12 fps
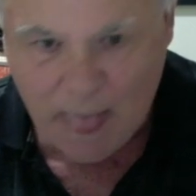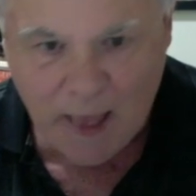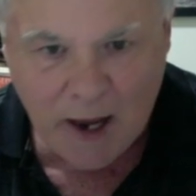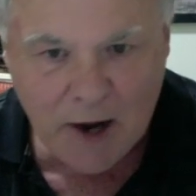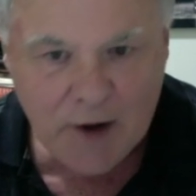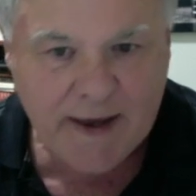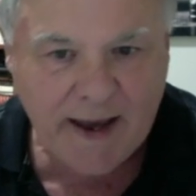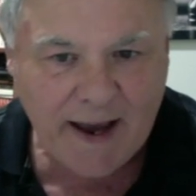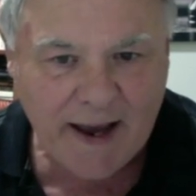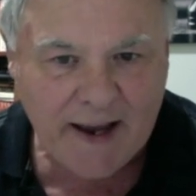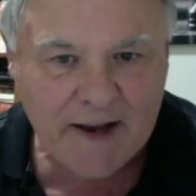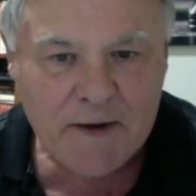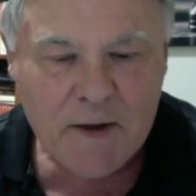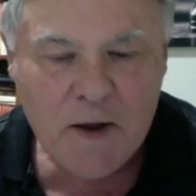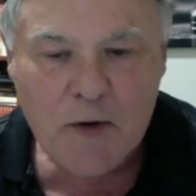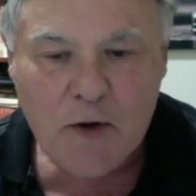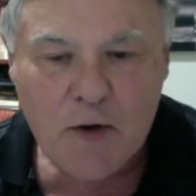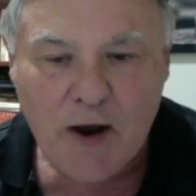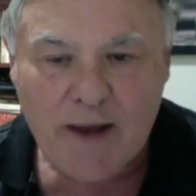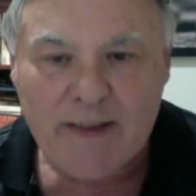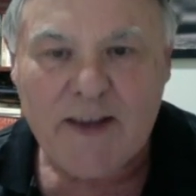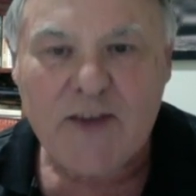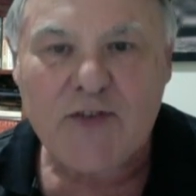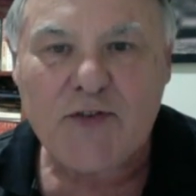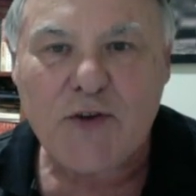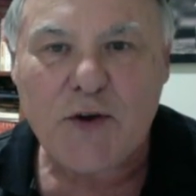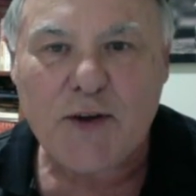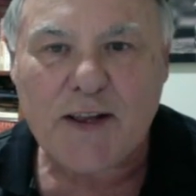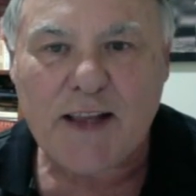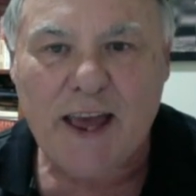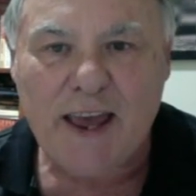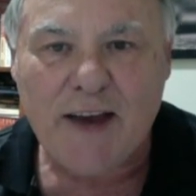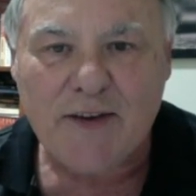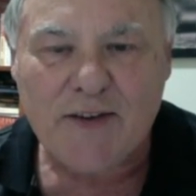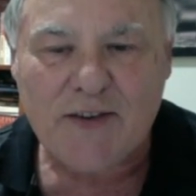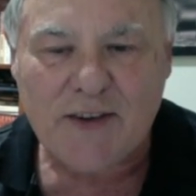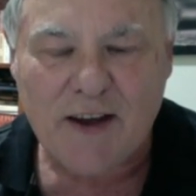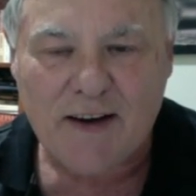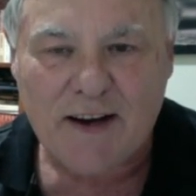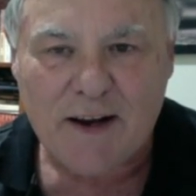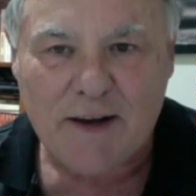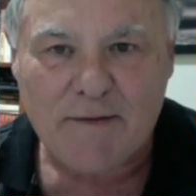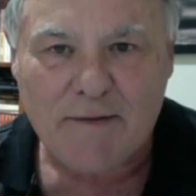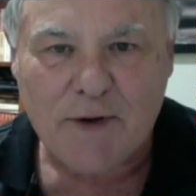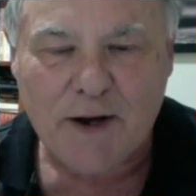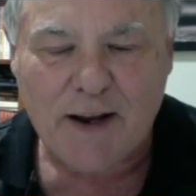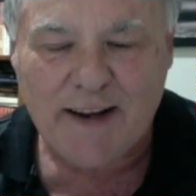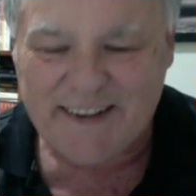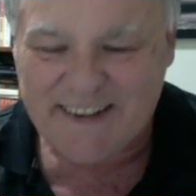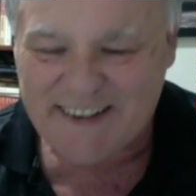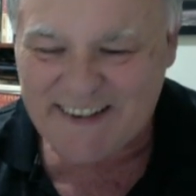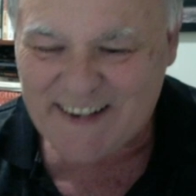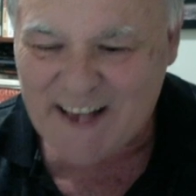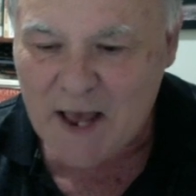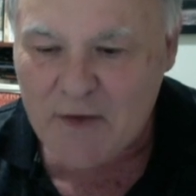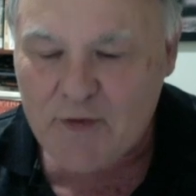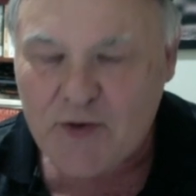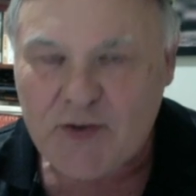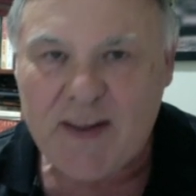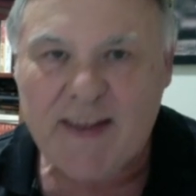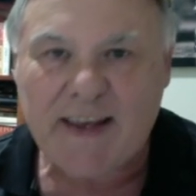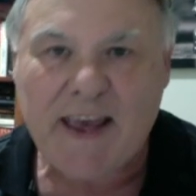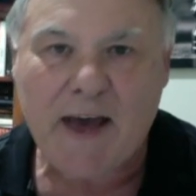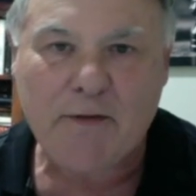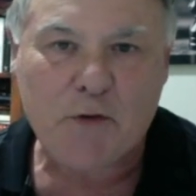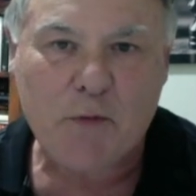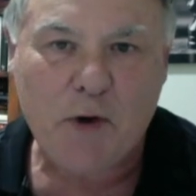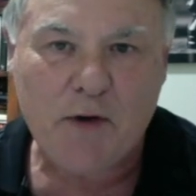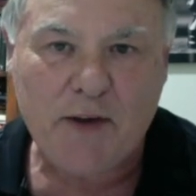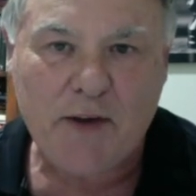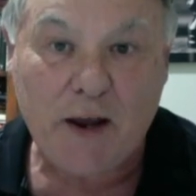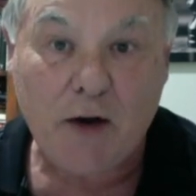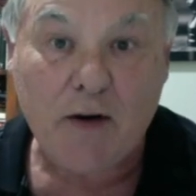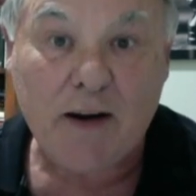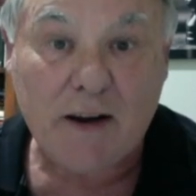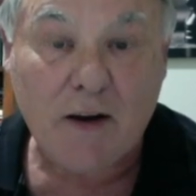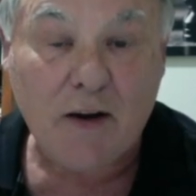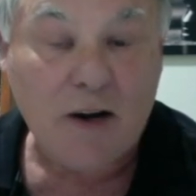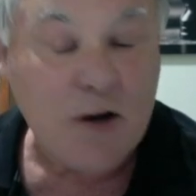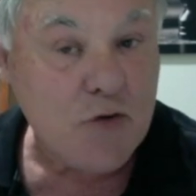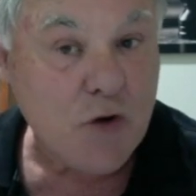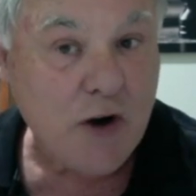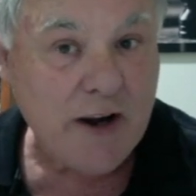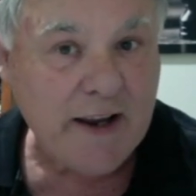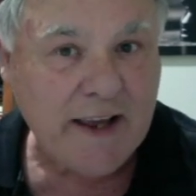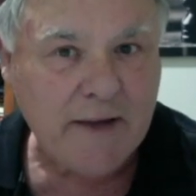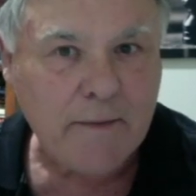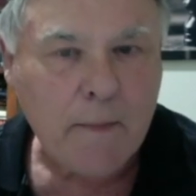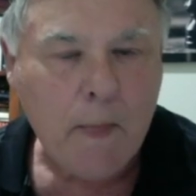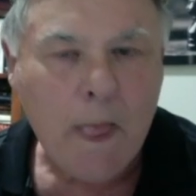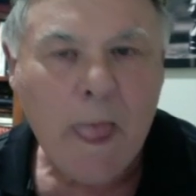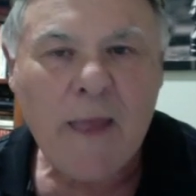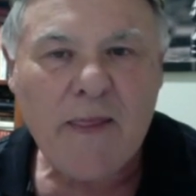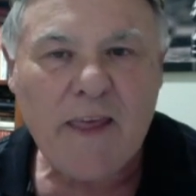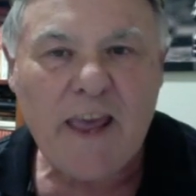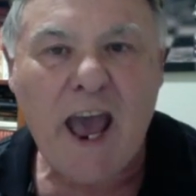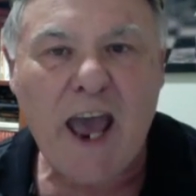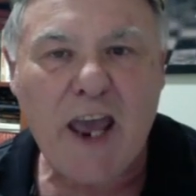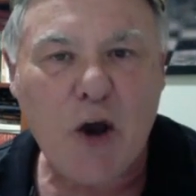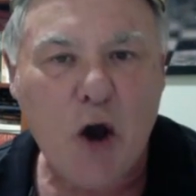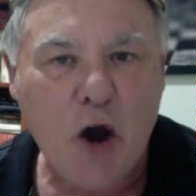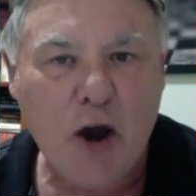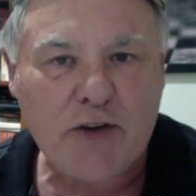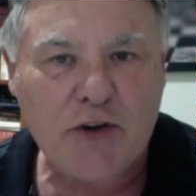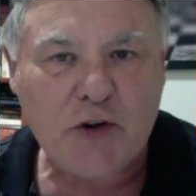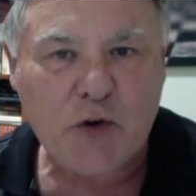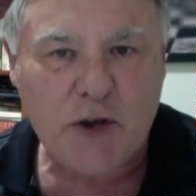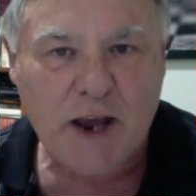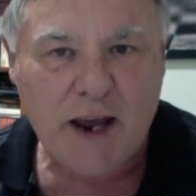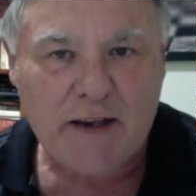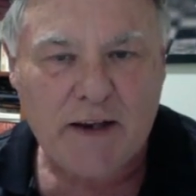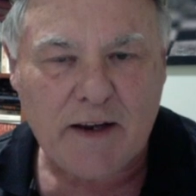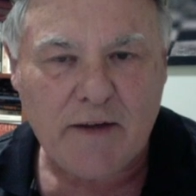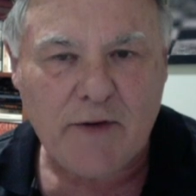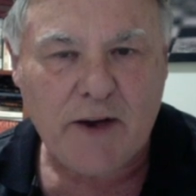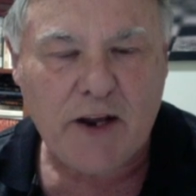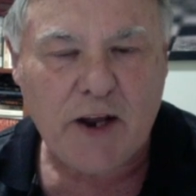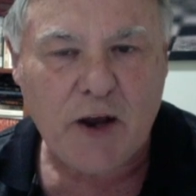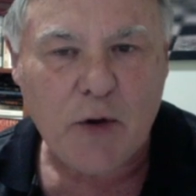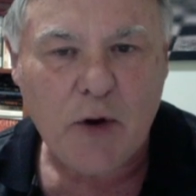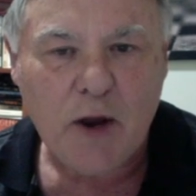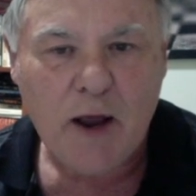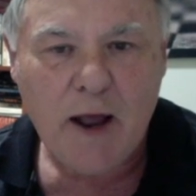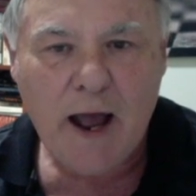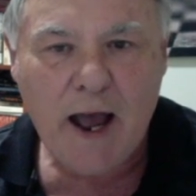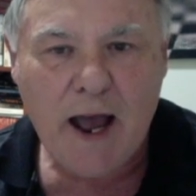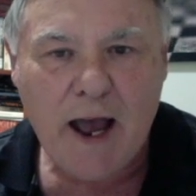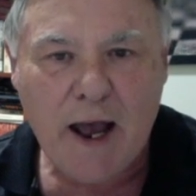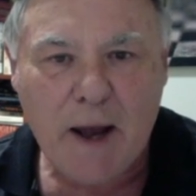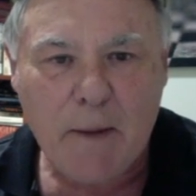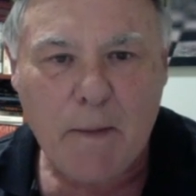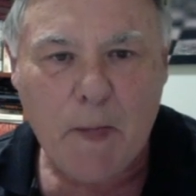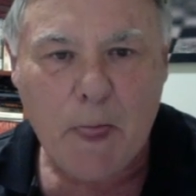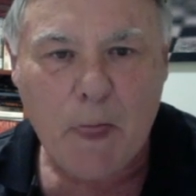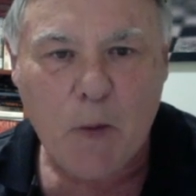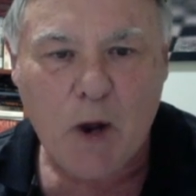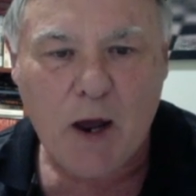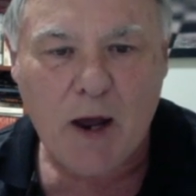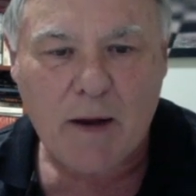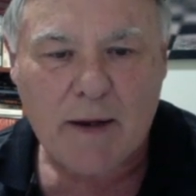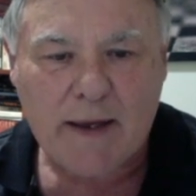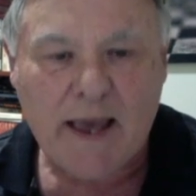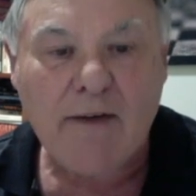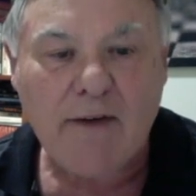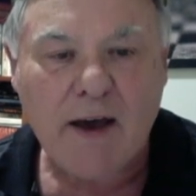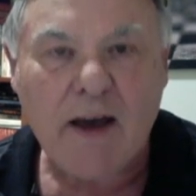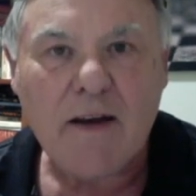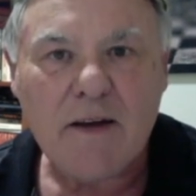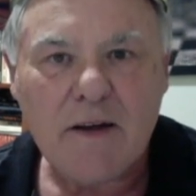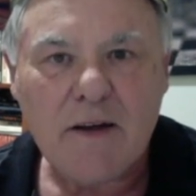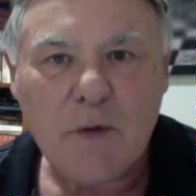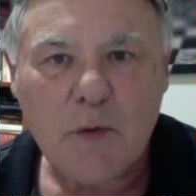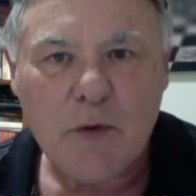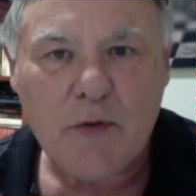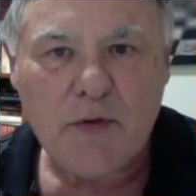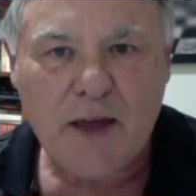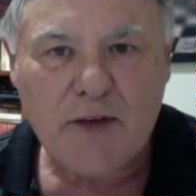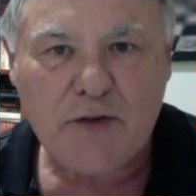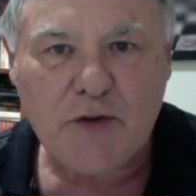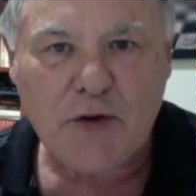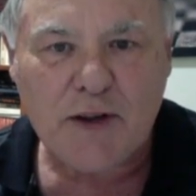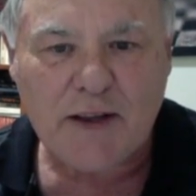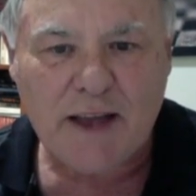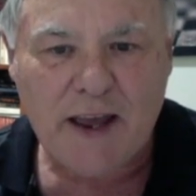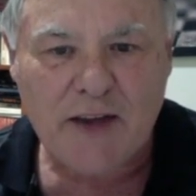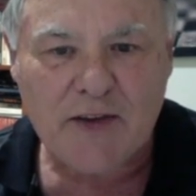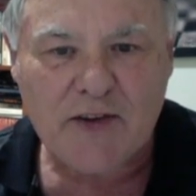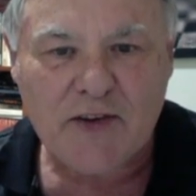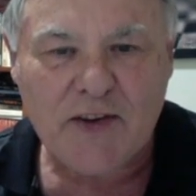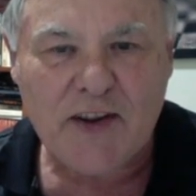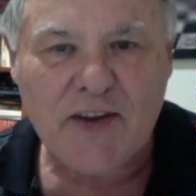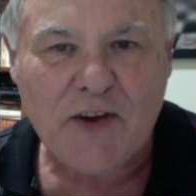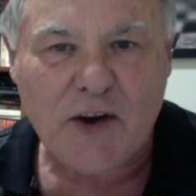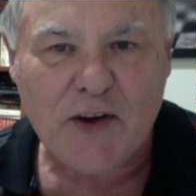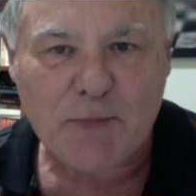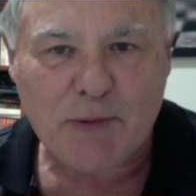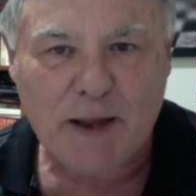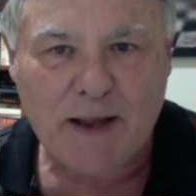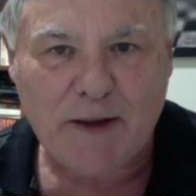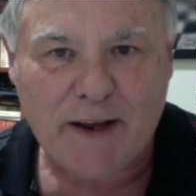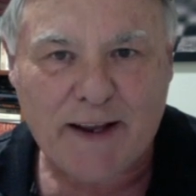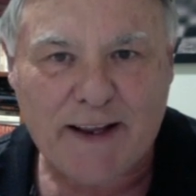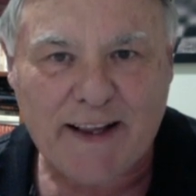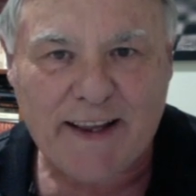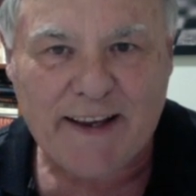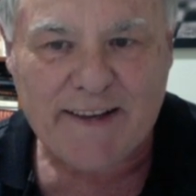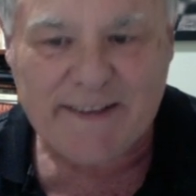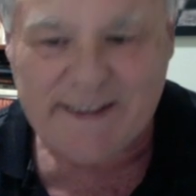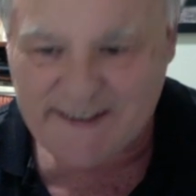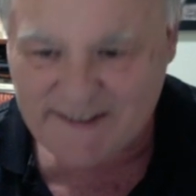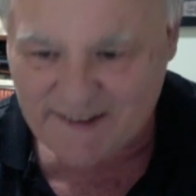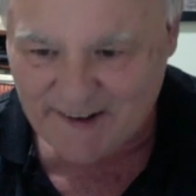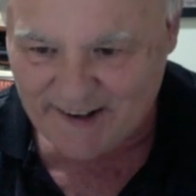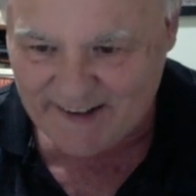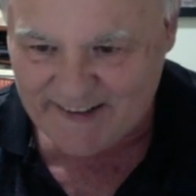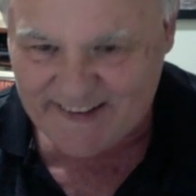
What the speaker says: Okay, right, these two clowns. If you see the cover of my video, I'm gonna try to get the AI to create a video cover with two clowns, because these guys play like clowns, right?